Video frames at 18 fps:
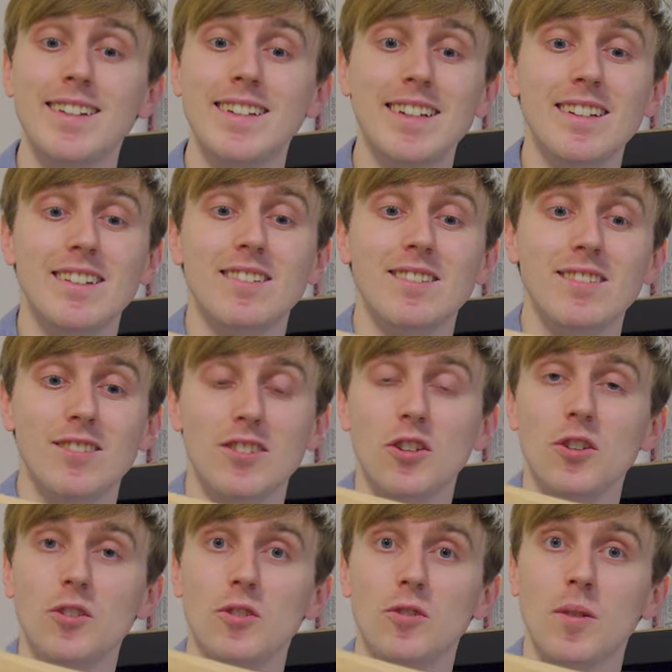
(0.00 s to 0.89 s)
didn't
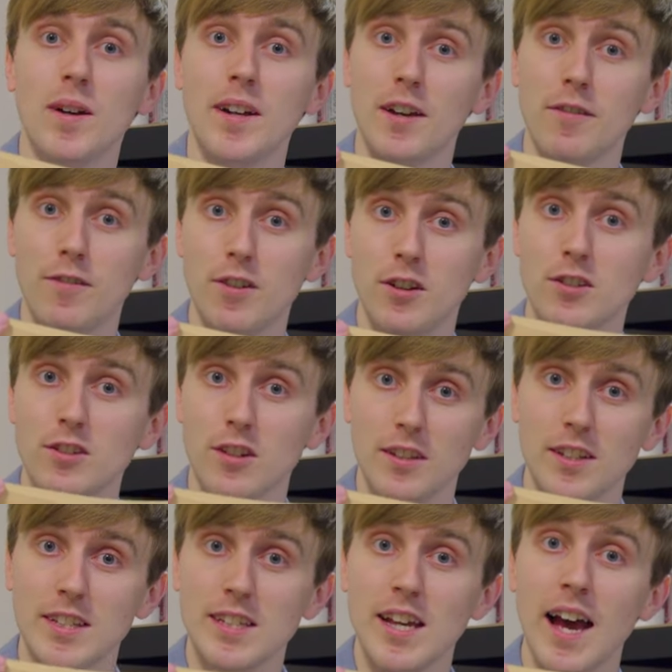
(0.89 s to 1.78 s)
do when I first
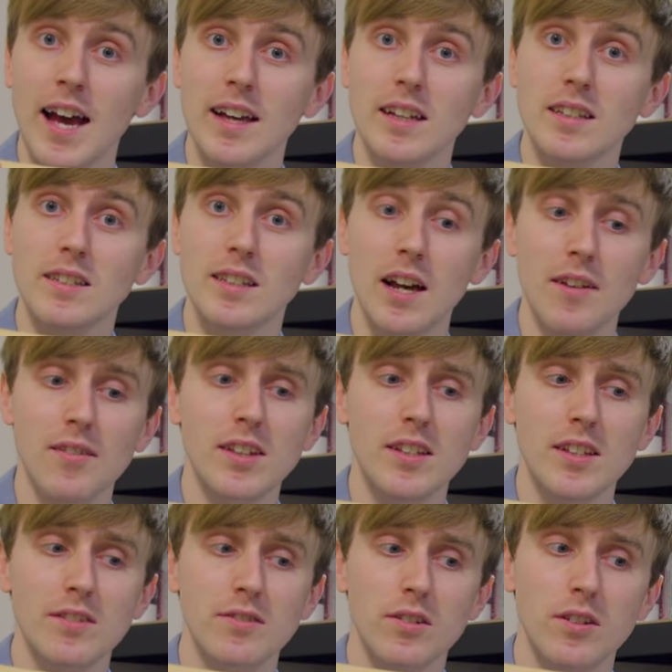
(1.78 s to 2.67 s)
got this axe. I've
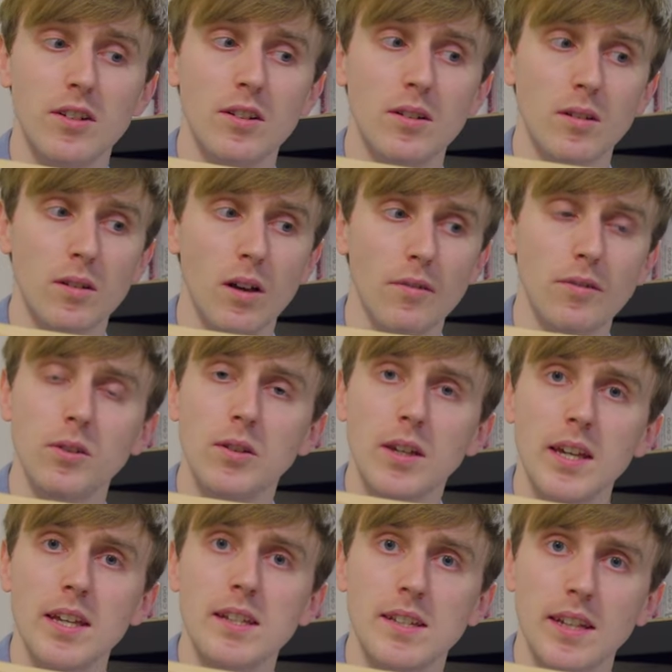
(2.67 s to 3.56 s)
had this for a
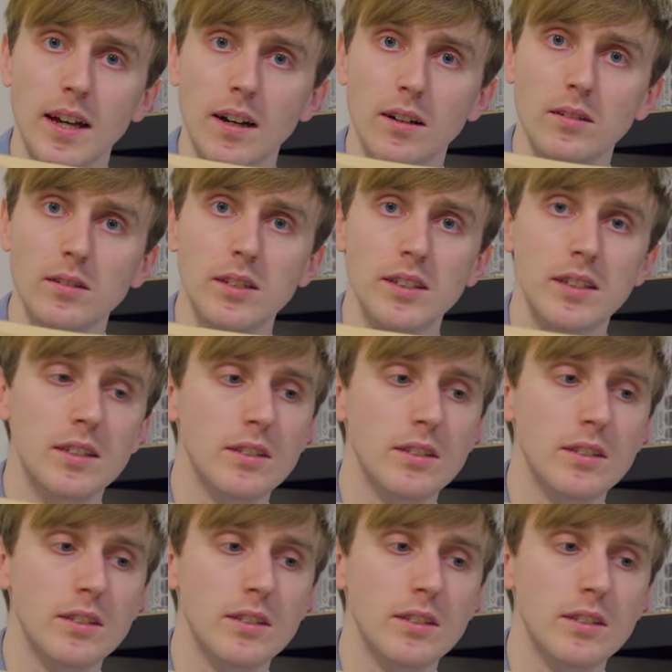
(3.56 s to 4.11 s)
few years now.